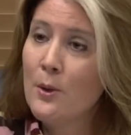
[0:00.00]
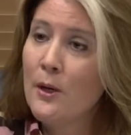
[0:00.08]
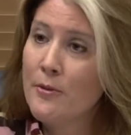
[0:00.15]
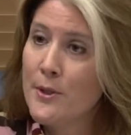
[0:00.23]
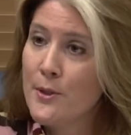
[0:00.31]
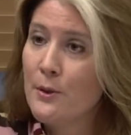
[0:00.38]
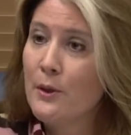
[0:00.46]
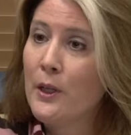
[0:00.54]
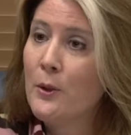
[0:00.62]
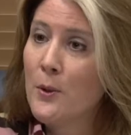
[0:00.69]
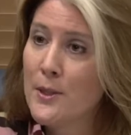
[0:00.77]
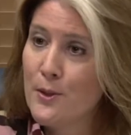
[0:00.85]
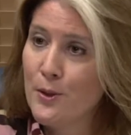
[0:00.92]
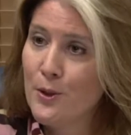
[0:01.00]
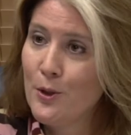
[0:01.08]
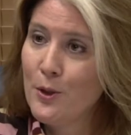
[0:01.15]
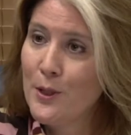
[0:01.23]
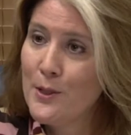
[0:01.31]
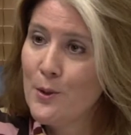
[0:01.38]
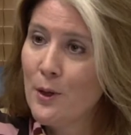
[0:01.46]
office or the U.S.
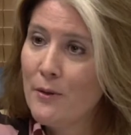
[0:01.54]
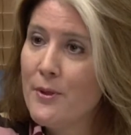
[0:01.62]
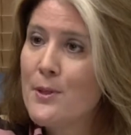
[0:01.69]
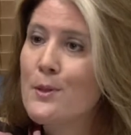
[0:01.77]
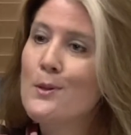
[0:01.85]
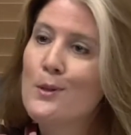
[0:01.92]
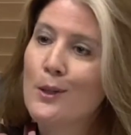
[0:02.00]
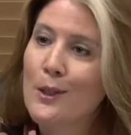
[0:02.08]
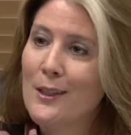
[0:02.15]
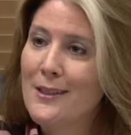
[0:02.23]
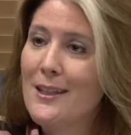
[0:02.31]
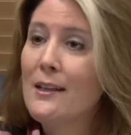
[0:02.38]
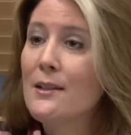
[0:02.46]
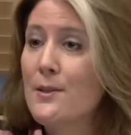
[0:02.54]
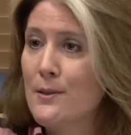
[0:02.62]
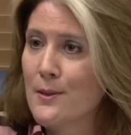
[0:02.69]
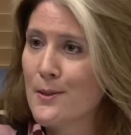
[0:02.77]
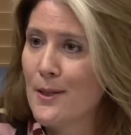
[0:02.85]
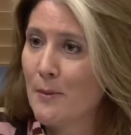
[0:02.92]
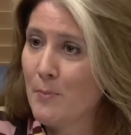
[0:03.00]
Attorney's office isn't going to tell us
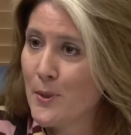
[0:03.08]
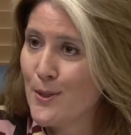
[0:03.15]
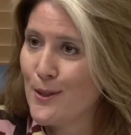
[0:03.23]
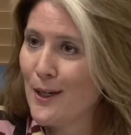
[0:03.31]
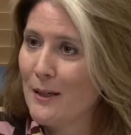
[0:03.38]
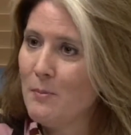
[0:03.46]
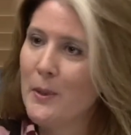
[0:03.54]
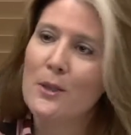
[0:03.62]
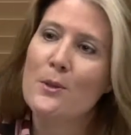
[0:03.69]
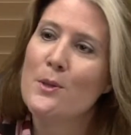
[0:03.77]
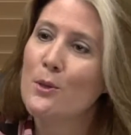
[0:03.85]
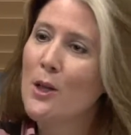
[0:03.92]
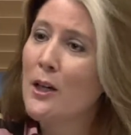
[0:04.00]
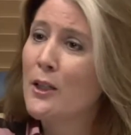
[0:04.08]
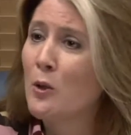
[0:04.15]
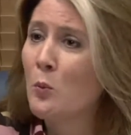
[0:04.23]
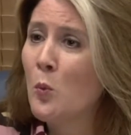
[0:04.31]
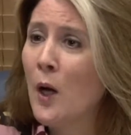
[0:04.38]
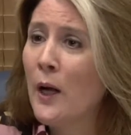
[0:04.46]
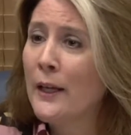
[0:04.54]
to step aside because they're not going
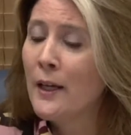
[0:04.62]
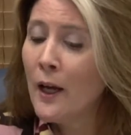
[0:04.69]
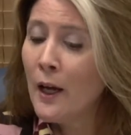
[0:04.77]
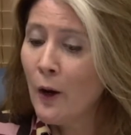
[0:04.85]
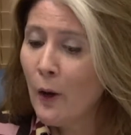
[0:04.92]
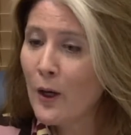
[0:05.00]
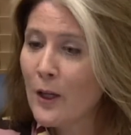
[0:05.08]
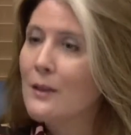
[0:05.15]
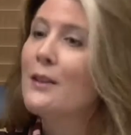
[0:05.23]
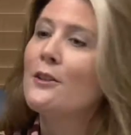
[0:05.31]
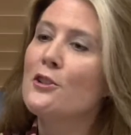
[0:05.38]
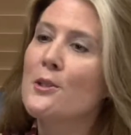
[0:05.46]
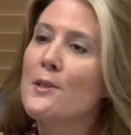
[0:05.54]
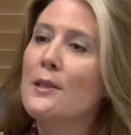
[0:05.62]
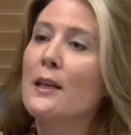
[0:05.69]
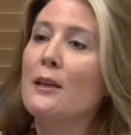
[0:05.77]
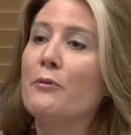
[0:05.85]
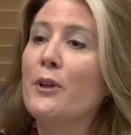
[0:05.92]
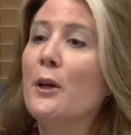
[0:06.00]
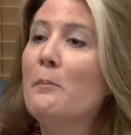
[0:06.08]
to want our
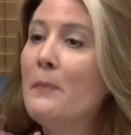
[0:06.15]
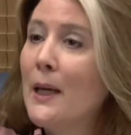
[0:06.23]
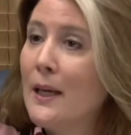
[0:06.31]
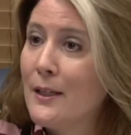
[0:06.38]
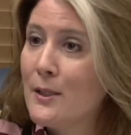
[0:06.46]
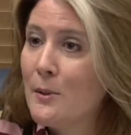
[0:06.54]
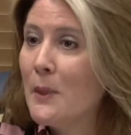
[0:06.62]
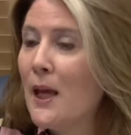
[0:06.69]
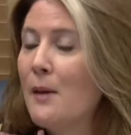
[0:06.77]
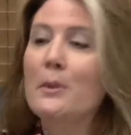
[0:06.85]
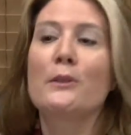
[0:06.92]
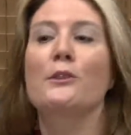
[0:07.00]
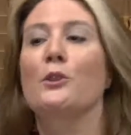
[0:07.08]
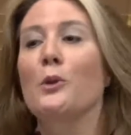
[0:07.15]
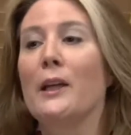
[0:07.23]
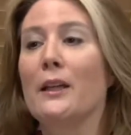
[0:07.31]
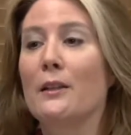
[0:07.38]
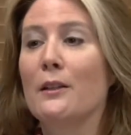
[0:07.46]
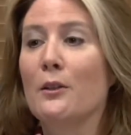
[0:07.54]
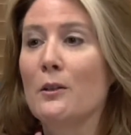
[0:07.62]
legislative committee to be able to
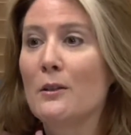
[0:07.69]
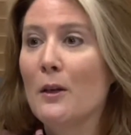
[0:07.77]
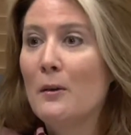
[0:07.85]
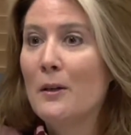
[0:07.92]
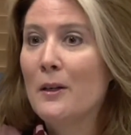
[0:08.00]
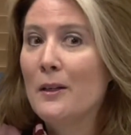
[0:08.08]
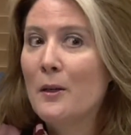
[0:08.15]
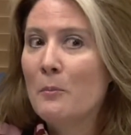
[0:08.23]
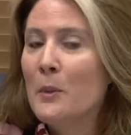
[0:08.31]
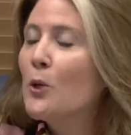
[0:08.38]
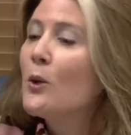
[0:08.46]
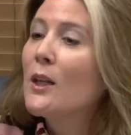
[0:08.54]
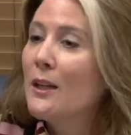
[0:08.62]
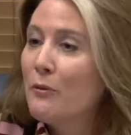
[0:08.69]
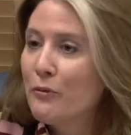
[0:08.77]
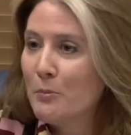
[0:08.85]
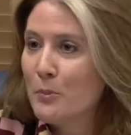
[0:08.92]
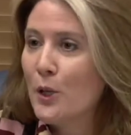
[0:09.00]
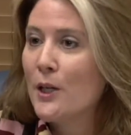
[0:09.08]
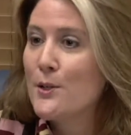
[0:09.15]
grant uh, immunity
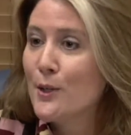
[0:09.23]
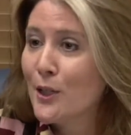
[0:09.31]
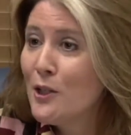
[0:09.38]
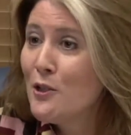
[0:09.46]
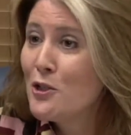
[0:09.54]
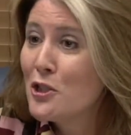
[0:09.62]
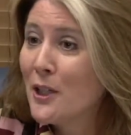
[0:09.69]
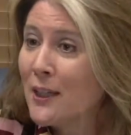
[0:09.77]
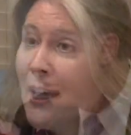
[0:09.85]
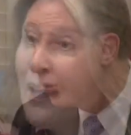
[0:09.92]
from prosecution.